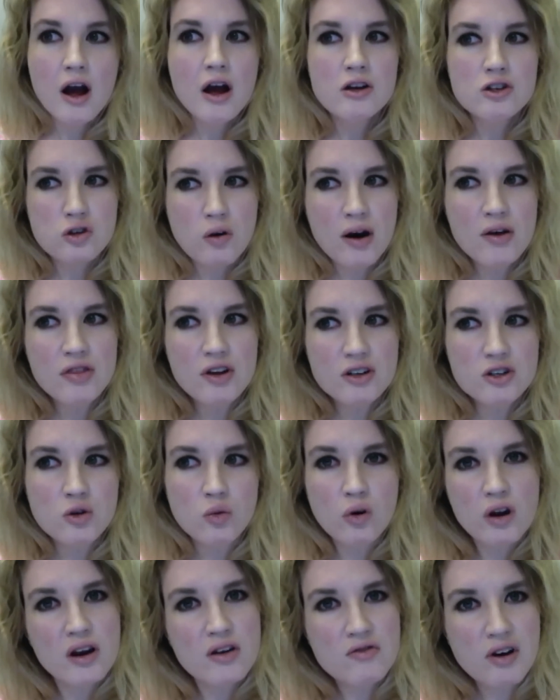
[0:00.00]
So I think to
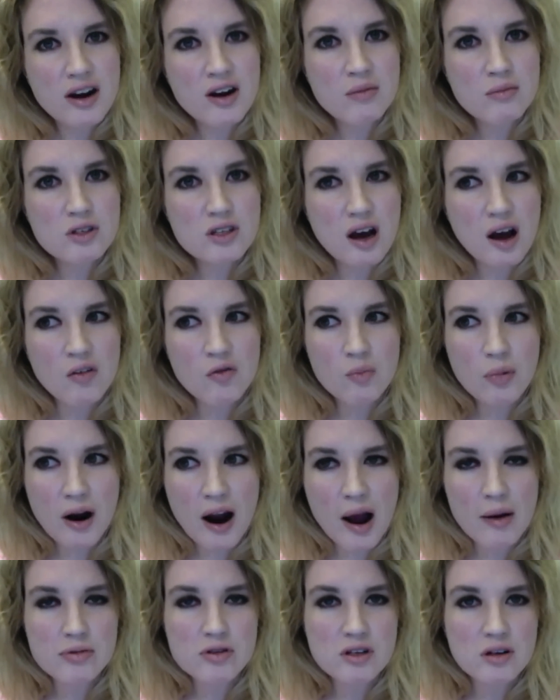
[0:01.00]
reinvent himself
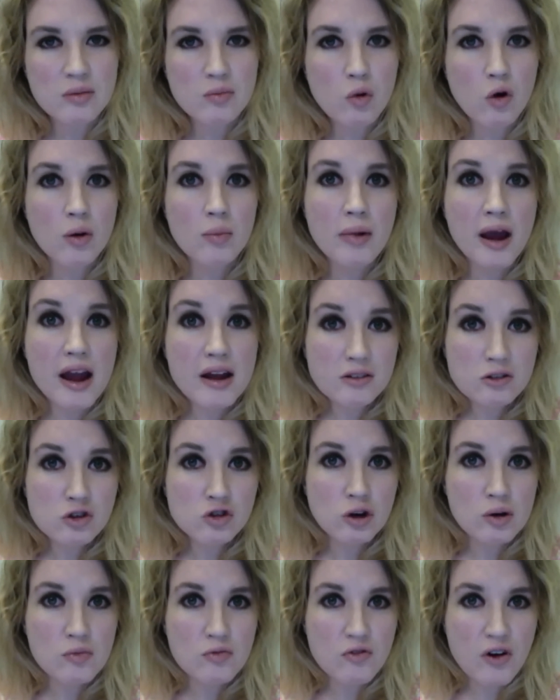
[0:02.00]
perhaps in a more
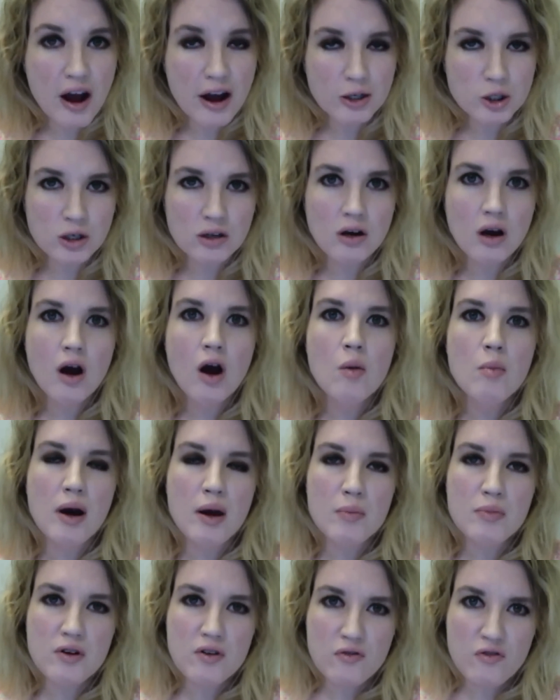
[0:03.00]
mainstream fashion
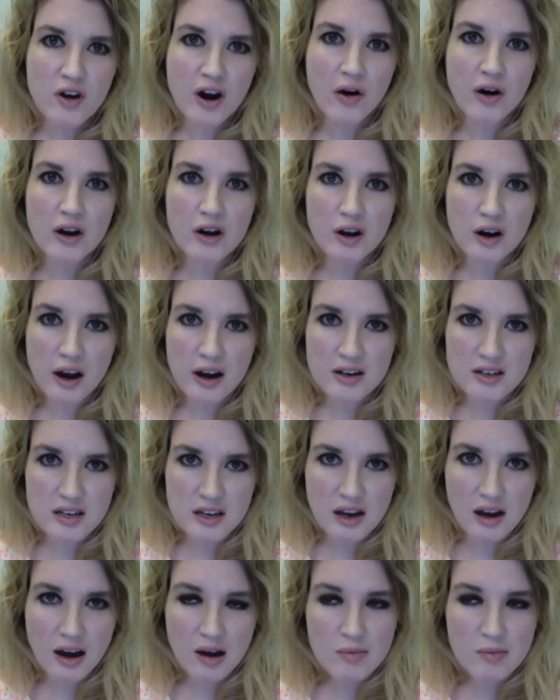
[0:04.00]
might be a very good idea.